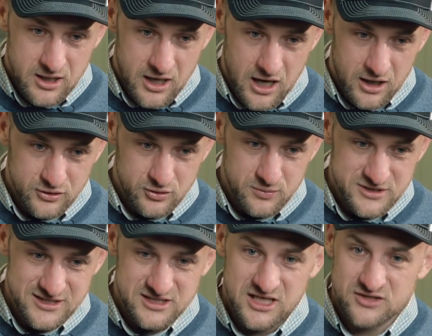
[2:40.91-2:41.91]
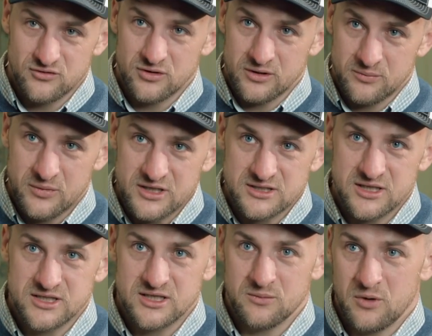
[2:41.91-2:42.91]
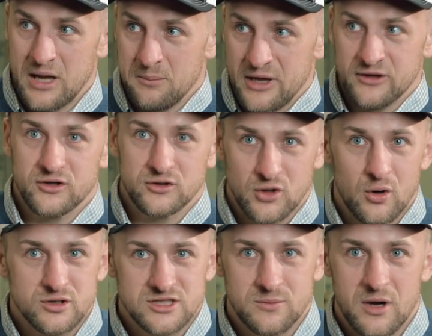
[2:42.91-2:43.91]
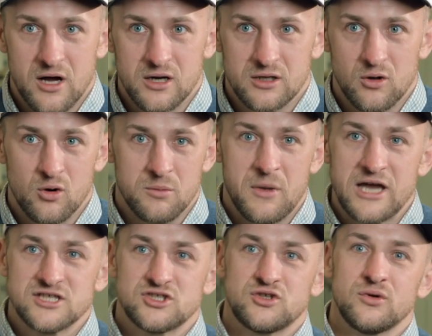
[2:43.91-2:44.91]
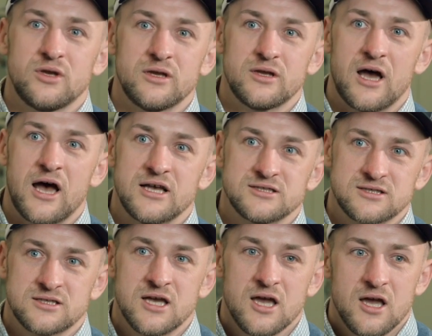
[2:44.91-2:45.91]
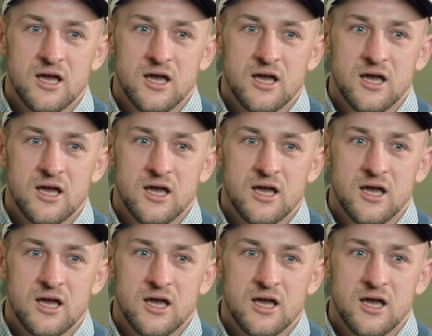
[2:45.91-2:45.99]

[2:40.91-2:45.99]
how to be successful in business and my mentor talks about it or my student asks